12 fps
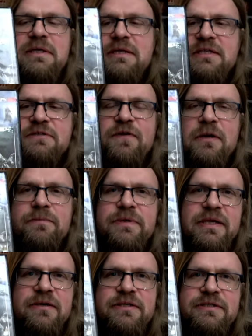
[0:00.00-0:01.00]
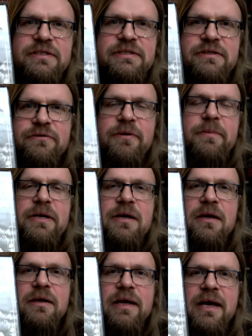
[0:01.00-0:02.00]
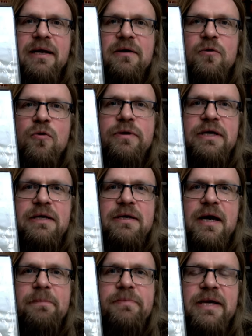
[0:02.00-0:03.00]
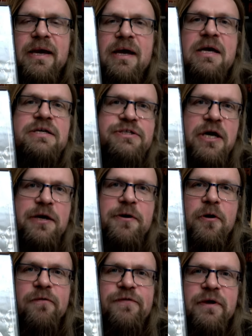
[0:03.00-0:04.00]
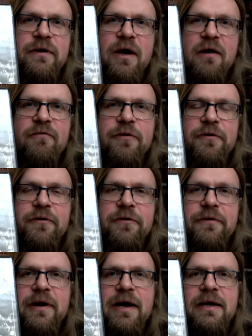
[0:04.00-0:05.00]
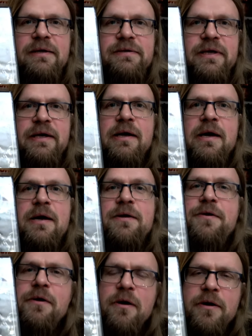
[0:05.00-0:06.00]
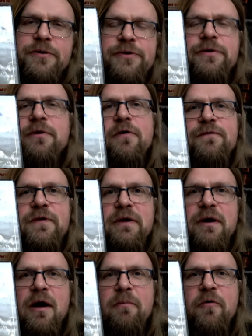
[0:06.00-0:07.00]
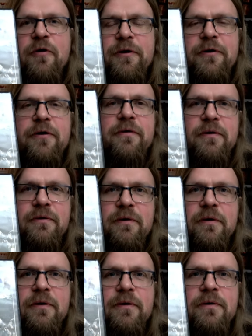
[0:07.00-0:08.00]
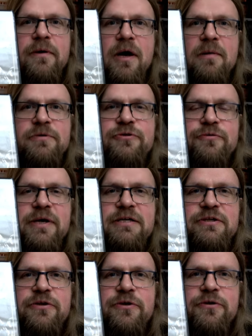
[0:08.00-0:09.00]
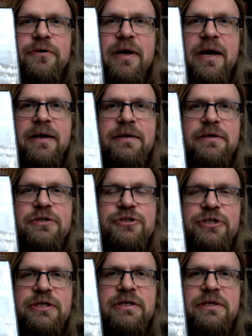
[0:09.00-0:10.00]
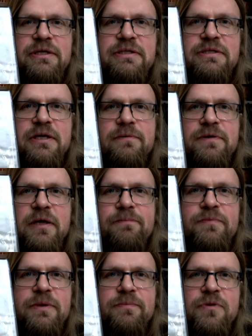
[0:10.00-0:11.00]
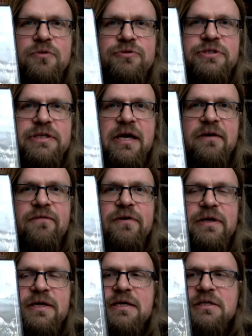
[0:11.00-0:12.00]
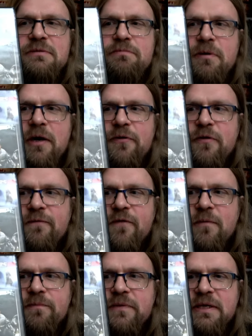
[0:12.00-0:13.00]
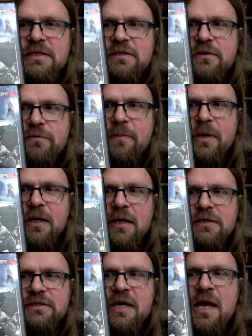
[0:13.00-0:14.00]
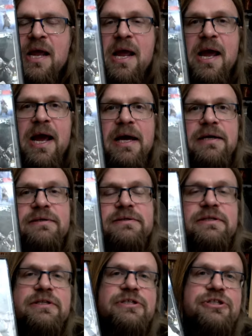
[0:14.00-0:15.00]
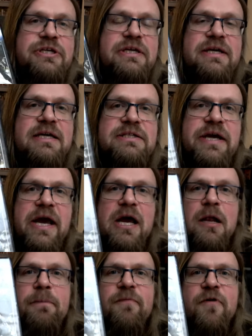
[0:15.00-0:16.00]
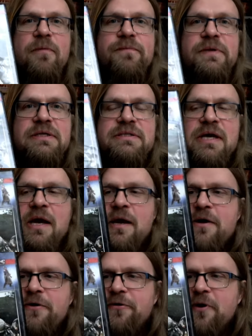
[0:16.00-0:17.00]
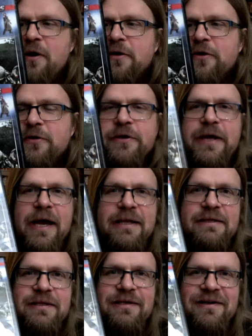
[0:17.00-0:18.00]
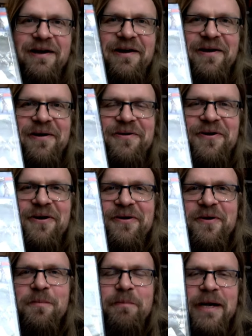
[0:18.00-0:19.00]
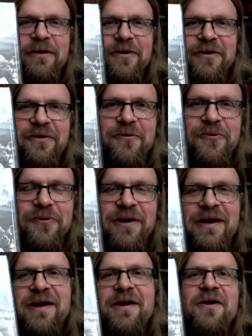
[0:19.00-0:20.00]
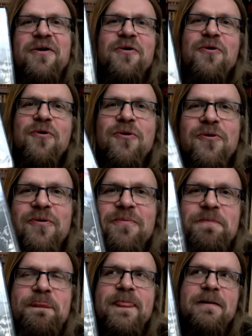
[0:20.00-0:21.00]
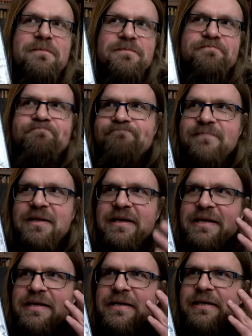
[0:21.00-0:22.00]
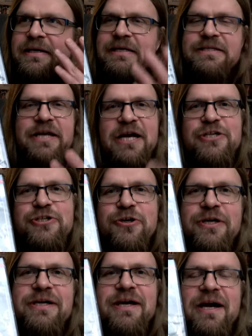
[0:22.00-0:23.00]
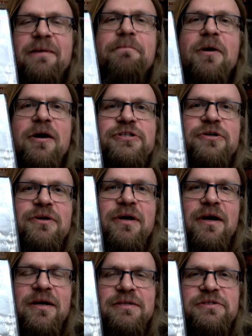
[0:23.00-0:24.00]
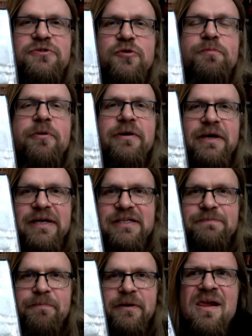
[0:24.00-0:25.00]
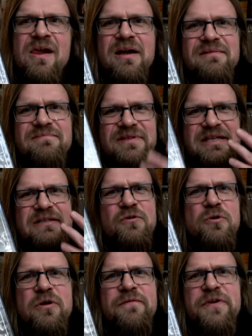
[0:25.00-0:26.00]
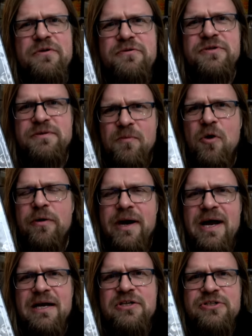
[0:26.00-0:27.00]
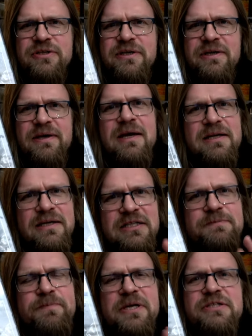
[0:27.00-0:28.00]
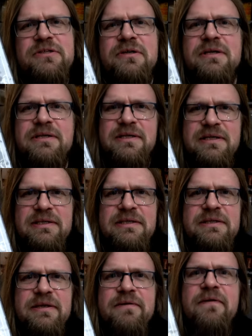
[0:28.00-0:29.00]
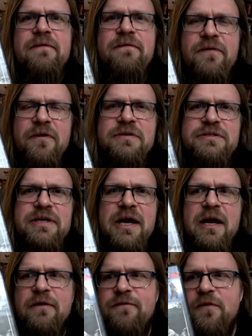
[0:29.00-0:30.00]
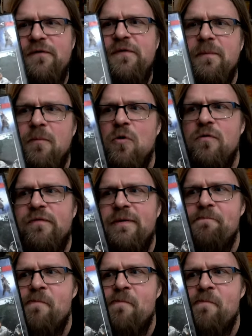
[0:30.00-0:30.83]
In this film there is this criminal gang who kidnapped the son of the governor and the daughter of the governor comes to rescue and she is attempting to save his brother from these criminals. And she gets help from this drunken cat, a drunken beggar who is actually a martial arts super expert. It could have used more action, especially in the first half of the movie.